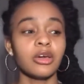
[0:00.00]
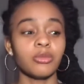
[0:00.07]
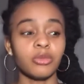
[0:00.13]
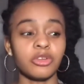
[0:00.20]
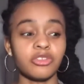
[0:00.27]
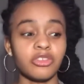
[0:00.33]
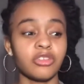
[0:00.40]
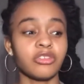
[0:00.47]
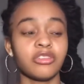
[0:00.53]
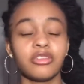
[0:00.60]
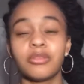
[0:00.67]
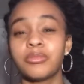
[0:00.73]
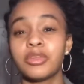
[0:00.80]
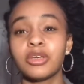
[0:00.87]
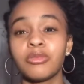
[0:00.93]
which is
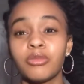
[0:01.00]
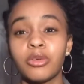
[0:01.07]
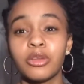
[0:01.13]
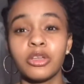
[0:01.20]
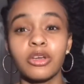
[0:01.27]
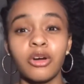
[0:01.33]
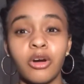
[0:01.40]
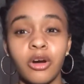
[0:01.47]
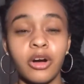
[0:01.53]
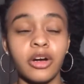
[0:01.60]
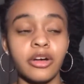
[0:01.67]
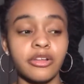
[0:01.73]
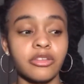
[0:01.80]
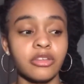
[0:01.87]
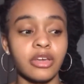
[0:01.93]
something really
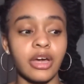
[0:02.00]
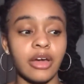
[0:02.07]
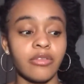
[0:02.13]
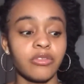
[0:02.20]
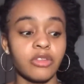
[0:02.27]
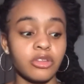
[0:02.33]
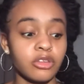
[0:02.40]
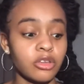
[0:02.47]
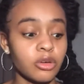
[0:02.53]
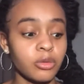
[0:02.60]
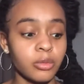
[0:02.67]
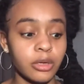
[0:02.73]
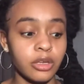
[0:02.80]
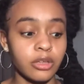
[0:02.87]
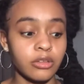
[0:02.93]
hard to have to deal
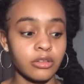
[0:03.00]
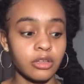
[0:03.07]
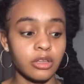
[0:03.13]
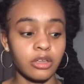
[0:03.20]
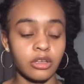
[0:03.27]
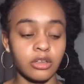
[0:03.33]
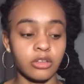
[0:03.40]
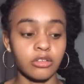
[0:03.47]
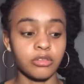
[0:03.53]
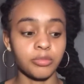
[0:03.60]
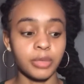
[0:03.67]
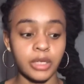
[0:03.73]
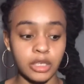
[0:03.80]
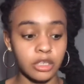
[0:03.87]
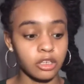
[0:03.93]
with, is
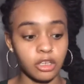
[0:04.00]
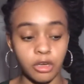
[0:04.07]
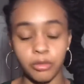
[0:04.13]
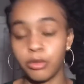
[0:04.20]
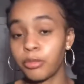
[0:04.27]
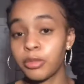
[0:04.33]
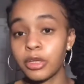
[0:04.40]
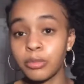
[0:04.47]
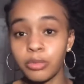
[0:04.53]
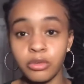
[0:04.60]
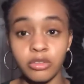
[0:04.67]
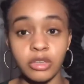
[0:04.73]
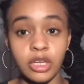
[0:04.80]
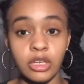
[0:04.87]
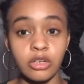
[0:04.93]
picking up on
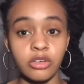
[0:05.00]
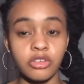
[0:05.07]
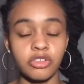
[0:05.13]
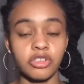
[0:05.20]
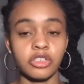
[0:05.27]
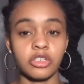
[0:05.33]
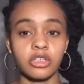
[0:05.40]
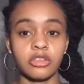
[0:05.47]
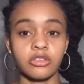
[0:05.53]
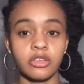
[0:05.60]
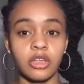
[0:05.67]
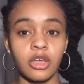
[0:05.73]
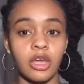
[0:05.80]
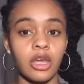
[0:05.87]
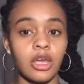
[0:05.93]
people's energies
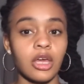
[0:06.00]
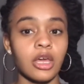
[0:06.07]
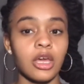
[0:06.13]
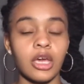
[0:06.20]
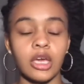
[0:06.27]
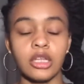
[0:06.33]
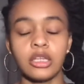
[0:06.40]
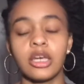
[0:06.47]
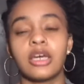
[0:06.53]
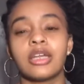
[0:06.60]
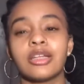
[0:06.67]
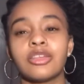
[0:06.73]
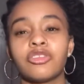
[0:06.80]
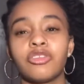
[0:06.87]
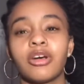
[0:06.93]
and
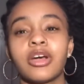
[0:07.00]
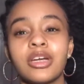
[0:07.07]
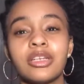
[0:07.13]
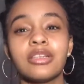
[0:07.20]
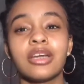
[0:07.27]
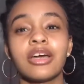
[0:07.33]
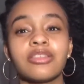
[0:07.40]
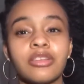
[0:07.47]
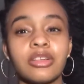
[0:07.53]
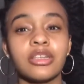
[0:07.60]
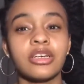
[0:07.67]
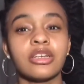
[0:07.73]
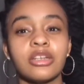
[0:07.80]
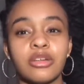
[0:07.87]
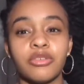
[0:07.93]
trying not to
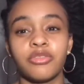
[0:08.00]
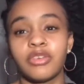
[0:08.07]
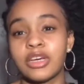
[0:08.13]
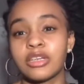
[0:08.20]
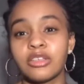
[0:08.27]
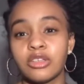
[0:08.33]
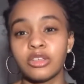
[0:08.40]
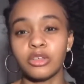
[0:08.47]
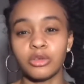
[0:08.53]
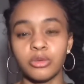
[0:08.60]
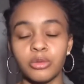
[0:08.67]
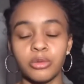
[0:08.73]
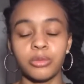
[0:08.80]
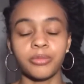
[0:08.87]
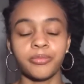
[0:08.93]
let it affect you.
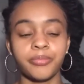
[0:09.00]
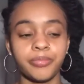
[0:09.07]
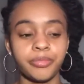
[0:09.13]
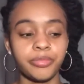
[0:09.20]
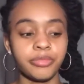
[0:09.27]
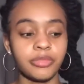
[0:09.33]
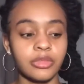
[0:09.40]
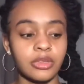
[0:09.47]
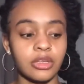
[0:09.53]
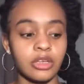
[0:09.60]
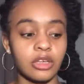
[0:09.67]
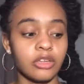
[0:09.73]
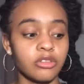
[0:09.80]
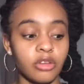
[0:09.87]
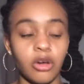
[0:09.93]

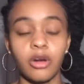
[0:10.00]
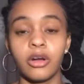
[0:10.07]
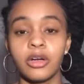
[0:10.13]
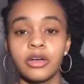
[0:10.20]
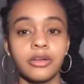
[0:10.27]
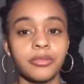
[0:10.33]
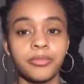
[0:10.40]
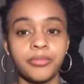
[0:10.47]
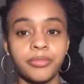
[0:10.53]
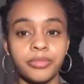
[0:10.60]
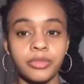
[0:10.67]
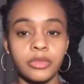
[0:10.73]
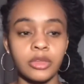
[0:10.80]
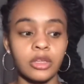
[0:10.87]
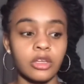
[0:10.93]
It's hard,
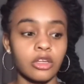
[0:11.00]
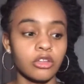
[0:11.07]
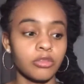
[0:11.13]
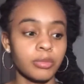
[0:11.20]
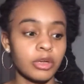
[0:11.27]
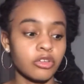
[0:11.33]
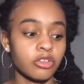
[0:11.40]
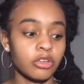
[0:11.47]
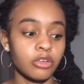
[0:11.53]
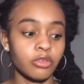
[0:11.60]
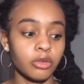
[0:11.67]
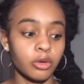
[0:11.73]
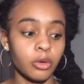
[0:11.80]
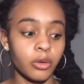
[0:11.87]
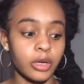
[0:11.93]
especially if
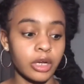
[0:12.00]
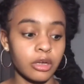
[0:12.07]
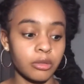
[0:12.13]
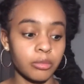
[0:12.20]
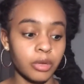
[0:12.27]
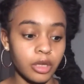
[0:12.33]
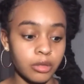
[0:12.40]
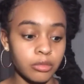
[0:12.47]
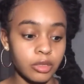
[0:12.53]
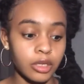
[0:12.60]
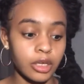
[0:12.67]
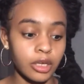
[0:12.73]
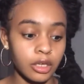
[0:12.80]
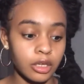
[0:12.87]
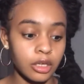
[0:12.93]
you're going out in
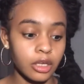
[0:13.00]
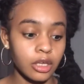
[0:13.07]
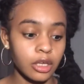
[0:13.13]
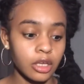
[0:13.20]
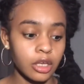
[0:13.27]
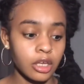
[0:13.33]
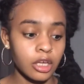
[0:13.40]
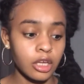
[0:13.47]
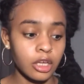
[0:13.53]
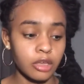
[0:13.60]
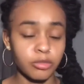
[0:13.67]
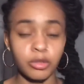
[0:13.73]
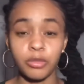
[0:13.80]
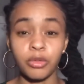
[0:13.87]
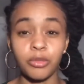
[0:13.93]
public
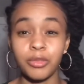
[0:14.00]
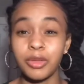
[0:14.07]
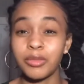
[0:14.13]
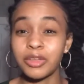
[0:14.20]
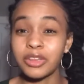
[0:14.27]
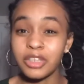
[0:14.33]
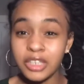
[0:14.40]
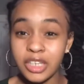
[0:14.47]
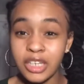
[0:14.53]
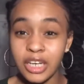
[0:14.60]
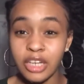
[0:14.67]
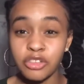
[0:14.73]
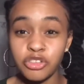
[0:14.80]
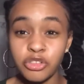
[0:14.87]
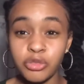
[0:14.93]
and people may be looking
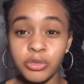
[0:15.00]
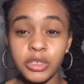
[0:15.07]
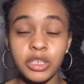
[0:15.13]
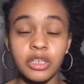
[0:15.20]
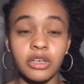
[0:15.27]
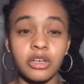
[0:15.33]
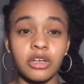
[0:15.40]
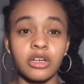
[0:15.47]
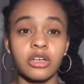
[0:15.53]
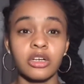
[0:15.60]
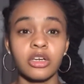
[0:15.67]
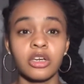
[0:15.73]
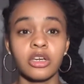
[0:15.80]
at you weird,